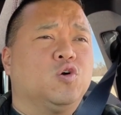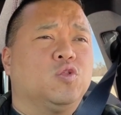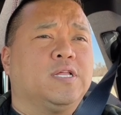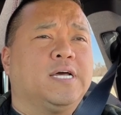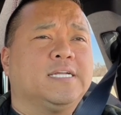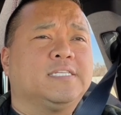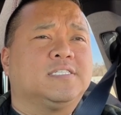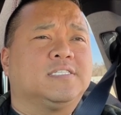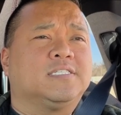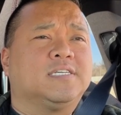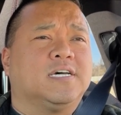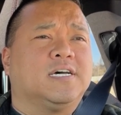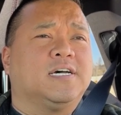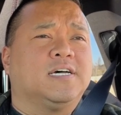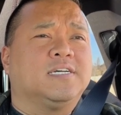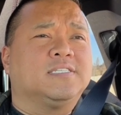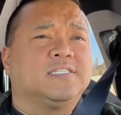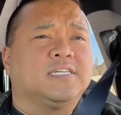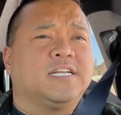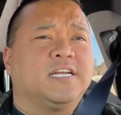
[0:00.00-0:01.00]
Let's
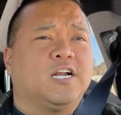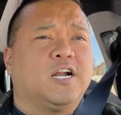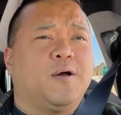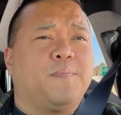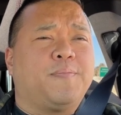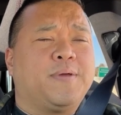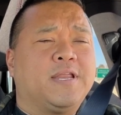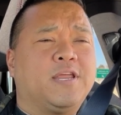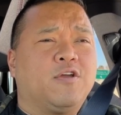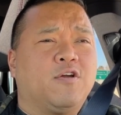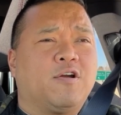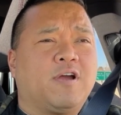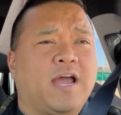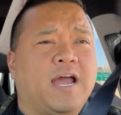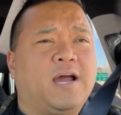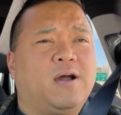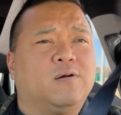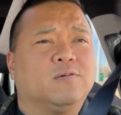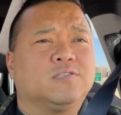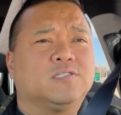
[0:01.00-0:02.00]
set it up in your
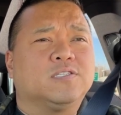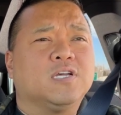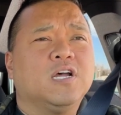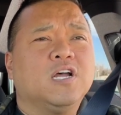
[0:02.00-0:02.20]
house.